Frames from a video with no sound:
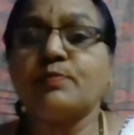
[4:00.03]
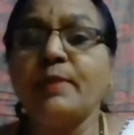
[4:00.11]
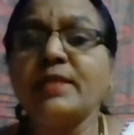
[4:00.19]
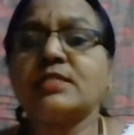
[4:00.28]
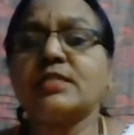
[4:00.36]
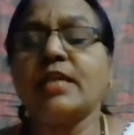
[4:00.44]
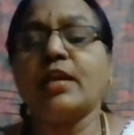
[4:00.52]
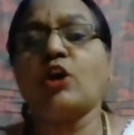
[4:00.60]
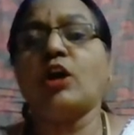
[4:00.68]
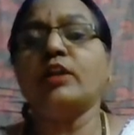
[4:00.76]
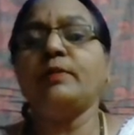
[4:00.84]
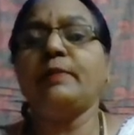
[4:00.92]
mixed
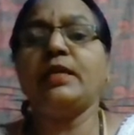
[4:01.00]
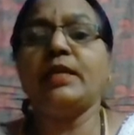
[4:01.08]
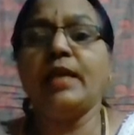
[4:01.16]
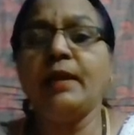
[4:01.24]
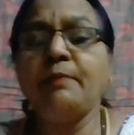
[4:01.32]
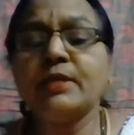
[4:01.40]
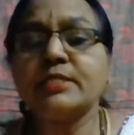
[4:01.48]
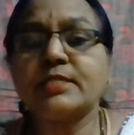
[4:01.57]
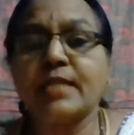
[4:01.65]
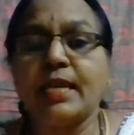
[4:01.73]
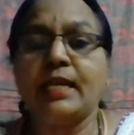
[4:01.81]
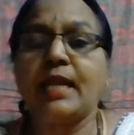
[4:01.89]
economy in
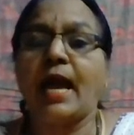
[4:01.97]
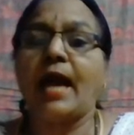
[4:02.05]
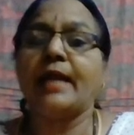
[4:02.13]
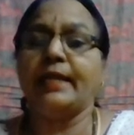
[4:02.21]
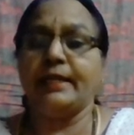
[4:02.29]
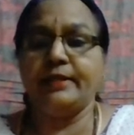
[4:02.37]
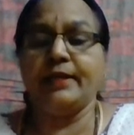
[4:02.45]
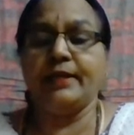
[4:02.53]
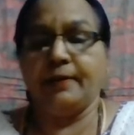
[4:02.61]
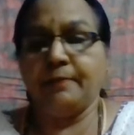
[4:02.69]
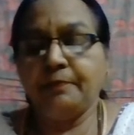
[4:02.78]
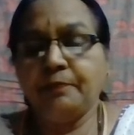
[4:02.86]
Brazil and
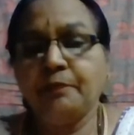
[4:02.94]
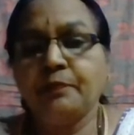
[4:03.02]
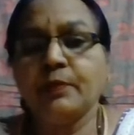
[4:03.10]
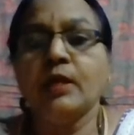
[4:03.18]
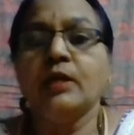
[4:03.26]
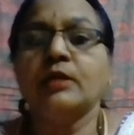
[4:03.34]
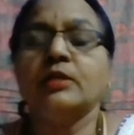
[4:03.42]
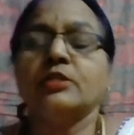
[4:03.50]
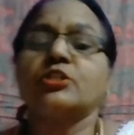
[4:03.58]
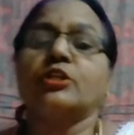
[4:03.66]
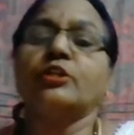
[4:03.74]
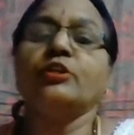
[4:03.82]
India.
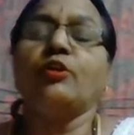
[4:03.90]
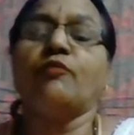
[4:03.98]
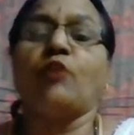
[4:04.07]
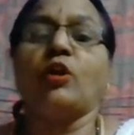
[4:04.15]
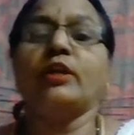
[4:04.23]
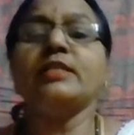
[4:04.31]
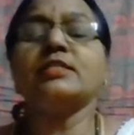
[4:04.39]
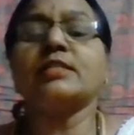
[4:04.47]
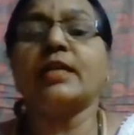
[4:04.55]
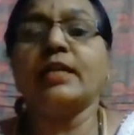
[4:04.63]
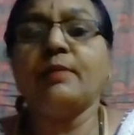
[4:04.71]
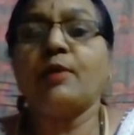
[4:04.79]
Children, you have already
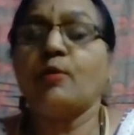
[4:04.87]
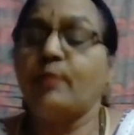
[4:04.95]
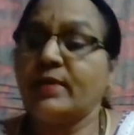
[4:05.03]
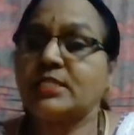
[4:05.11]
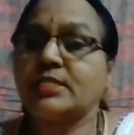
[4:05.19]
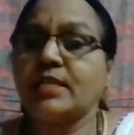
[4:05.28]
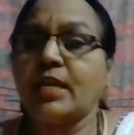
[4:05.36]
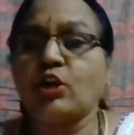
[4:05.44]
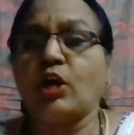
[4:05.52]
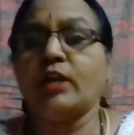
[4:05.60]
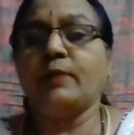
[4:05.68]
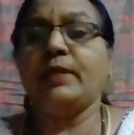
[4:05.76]
studied about mixed
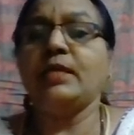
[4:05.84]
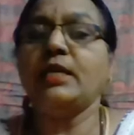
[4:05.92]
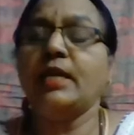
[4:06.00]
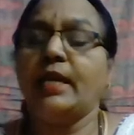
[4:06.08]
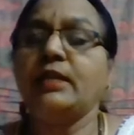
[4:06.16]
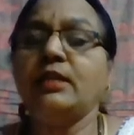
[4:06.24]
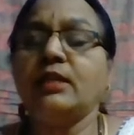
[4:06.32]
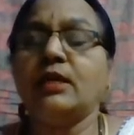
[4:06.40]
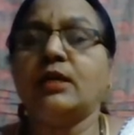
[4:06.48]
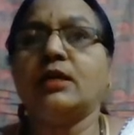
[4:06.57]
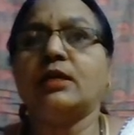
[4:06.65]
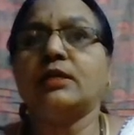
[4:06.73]
economy in
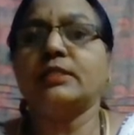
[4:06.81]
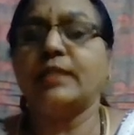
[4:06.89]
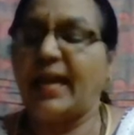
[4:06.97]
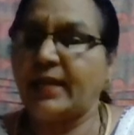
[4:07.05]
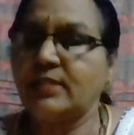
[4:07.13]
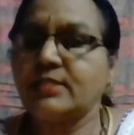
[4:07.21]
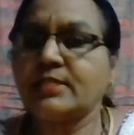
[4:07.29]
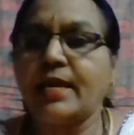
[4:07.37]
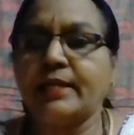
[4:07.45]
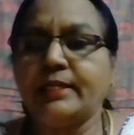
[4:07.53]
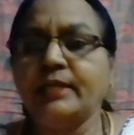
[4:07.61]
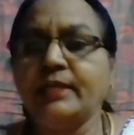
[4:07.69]
the 9th
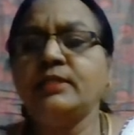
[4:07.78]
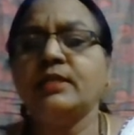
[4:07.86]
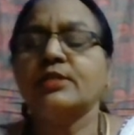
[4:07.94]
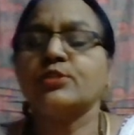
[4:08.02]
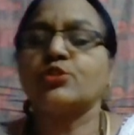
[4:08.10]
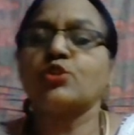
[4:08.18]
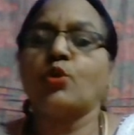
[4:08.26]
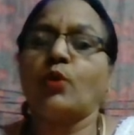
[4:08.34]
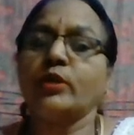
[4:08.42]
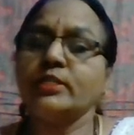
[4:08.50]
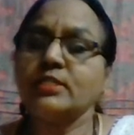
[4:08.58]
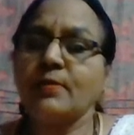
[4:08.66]
standard. So,
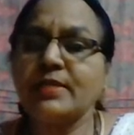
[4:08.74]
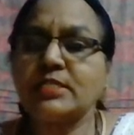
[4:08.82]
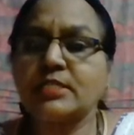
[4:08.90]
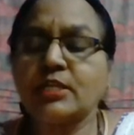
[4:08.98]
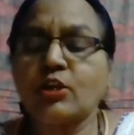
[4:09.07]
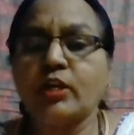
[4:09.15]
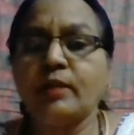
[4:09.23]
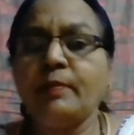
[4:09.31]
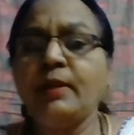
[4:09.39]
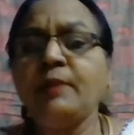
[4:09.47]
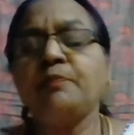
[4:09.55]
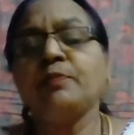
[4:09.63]
what is a mixed economy?
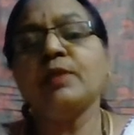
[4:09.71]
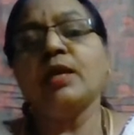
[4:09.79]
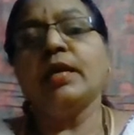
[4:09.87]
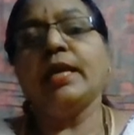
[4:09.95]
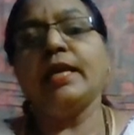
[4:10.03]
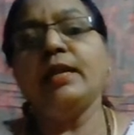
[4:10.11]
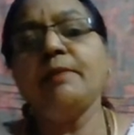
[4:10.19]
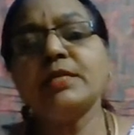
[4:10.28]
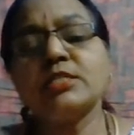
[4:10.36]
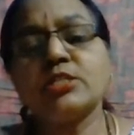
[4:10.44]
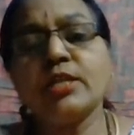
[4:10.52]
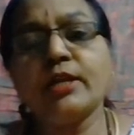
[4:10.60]
In a
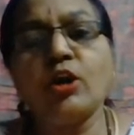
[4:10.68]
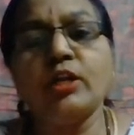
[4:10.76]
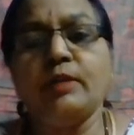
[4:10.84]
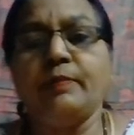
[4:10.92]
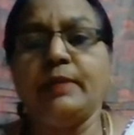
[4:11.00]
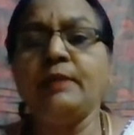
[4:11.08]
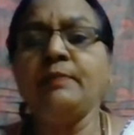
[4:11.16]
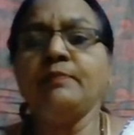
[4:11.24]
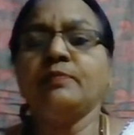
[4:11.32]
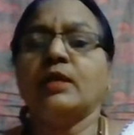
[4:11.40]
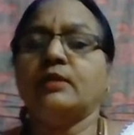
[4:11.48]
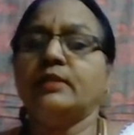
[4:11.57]
mixed economy,
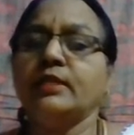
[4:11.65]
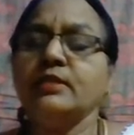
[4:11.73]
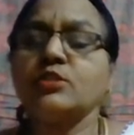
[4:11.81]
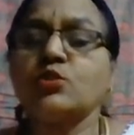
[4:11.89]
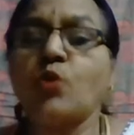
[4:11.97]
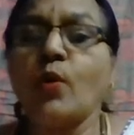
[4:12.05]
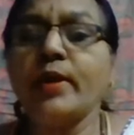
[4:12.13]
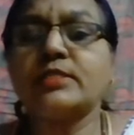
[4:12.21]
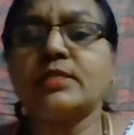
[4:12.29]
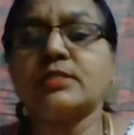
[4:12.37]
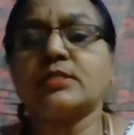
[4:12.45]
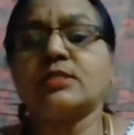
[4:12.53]
there is
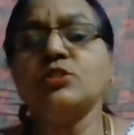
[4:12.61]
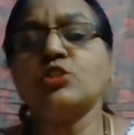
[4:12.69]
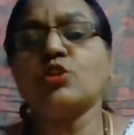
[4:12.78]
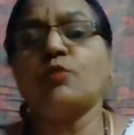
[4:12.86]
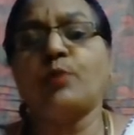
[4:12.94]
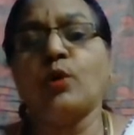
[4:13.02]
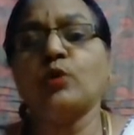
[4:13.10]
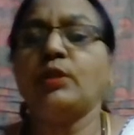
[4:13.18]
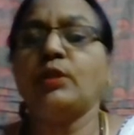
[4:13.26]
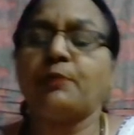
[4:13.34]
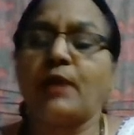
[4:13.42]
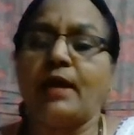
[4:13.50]
coexistence of both the
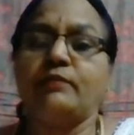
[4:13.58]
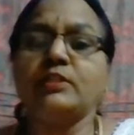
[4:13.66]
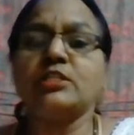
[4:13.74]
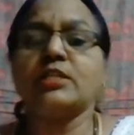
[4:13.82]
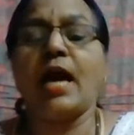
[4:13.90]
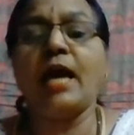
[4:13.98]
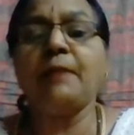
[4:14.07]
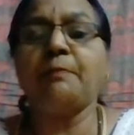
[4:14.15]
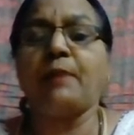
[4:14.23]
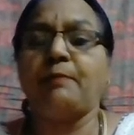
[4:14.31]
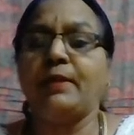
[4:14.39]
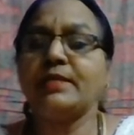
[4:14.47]
private and
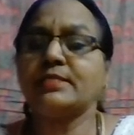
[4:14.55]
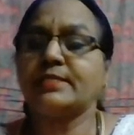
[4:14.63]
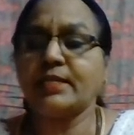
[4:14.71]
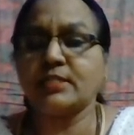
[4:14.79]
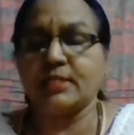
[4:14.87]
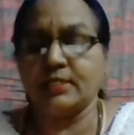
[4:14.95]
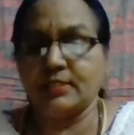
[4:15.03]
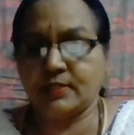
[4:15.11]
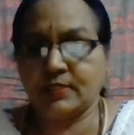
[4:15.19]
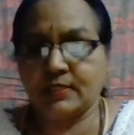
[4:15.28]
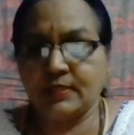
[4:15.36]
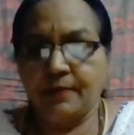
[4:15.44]
public
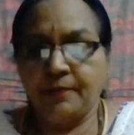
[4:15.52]
sectors.